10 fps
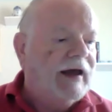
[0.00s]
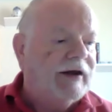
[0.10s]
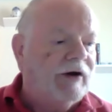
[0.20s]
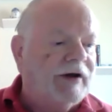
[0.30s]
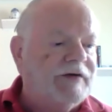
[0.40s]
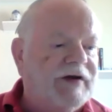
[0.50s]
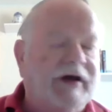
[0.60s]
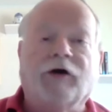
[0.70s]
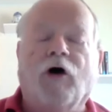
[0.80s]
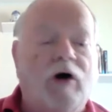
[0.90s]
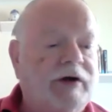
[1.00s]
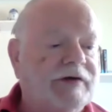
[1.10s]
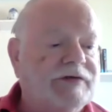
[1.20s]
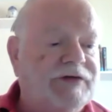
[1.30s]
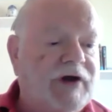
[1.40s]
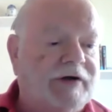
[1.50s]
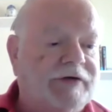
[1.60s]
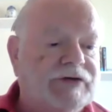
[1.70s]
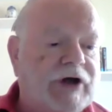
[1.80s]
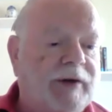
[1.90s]
And on 10 August,
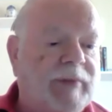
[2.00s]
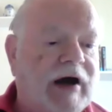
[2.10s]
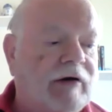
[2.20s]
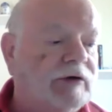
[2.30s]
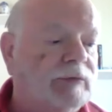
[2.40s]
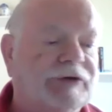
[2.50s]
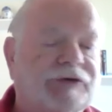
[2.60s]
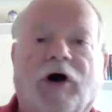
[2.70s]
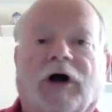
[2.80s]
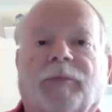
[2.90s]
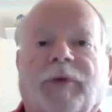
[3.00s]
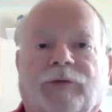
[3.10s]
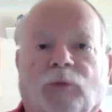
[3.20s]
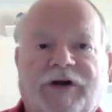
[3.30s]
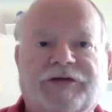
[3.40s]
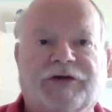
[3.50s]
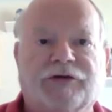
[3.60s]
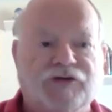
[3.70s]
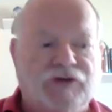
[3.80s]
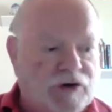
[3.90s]
Dr. John Maurer will talk about
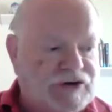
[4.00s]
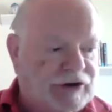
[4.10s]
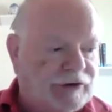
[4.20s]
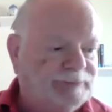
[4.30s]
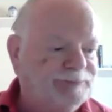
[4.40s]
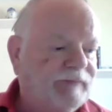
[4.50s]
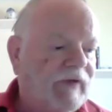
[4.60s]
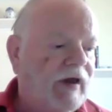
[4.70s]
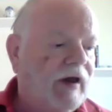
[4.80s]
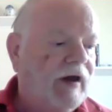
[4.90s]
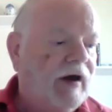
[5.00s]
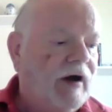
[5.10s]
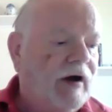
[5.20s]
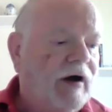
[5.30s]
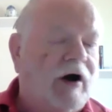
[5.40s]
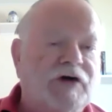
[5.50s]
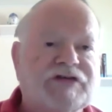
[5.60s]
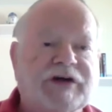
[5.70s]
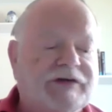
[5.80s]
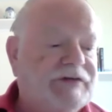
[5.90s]
Winston Churchill our
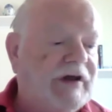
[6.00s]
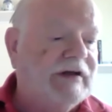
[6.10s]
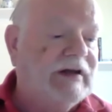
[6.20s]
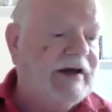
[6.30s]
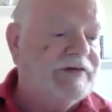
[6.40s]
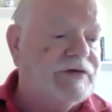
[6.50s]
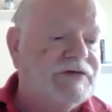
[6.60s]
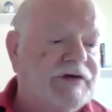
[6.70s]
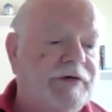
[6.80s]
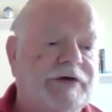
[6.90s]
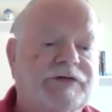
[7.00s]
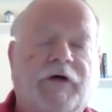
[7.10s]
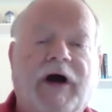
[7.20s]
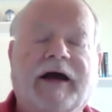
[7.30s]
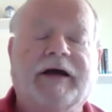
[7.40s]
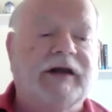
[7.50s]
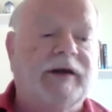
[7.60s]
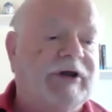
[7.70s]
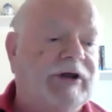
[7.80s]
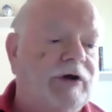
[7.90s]
16 lecture series for
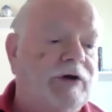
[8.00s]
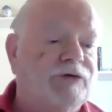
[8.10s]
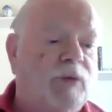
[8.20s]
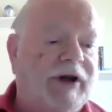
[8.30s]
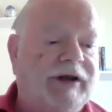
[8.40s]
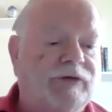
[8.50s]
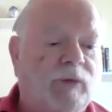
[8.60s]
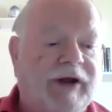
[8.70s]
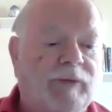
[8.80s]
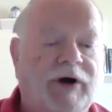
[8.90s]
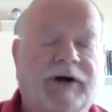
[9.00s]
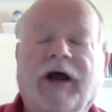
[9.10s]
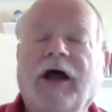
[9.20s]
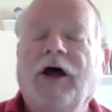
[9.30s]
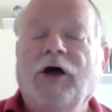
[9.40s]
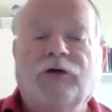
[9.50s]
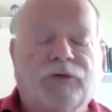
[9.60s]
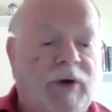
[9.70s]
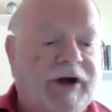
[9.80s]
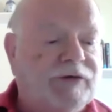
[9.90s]
academic year 2021
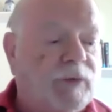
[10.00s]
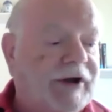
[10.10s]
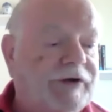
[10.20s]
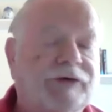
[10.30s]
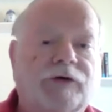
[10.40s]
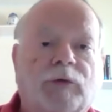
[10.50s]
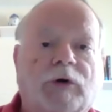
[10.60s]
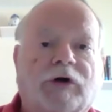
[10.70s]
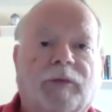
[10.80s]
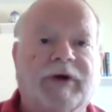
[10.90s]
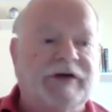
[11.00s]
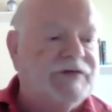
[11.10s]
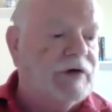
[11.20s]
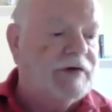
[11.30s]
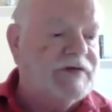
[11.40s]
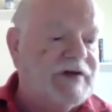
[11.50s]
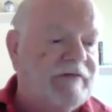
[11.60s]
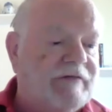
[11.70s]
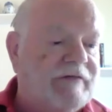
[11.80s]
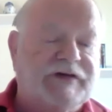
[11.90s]
2022 will commence on
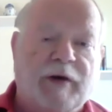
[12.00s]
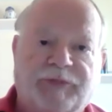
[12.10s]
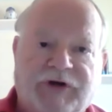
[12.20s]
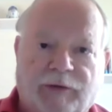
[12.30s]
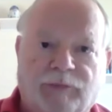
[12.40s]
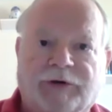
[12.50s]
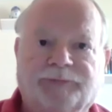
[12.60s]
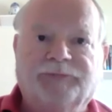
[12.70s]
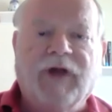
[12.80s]
7 September.